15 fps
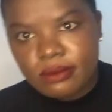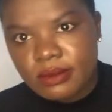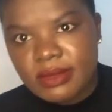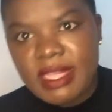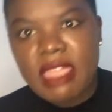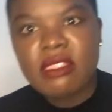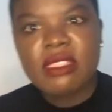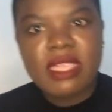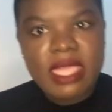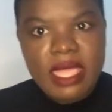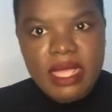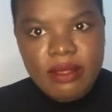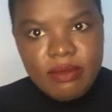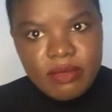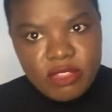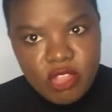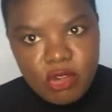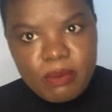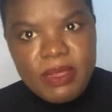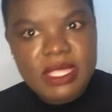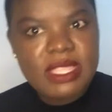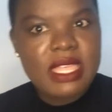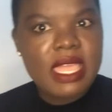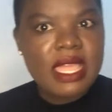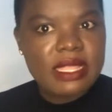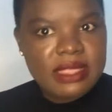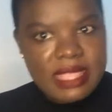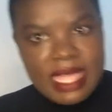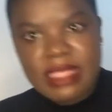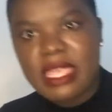They're there, they'll be there,
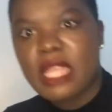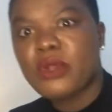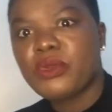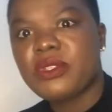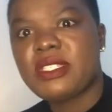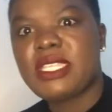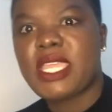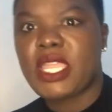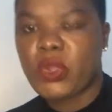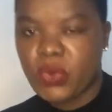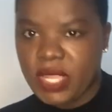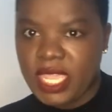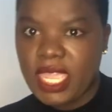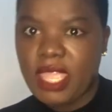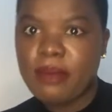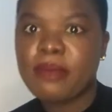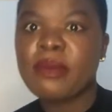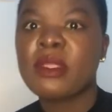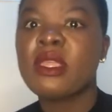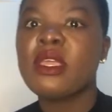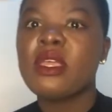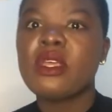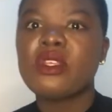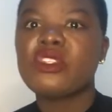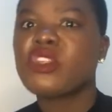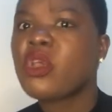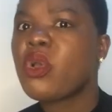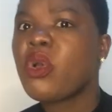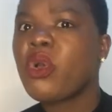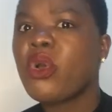they're there to stay. Okay, so
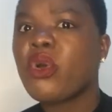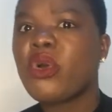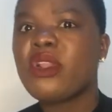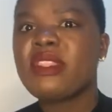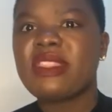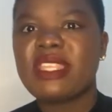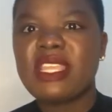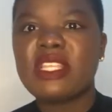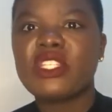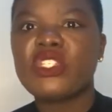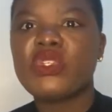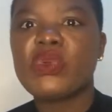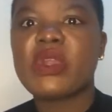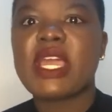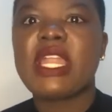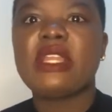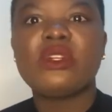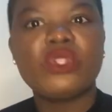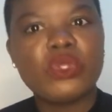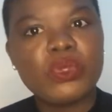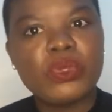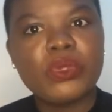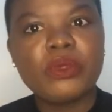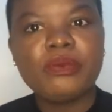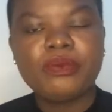on this you can do,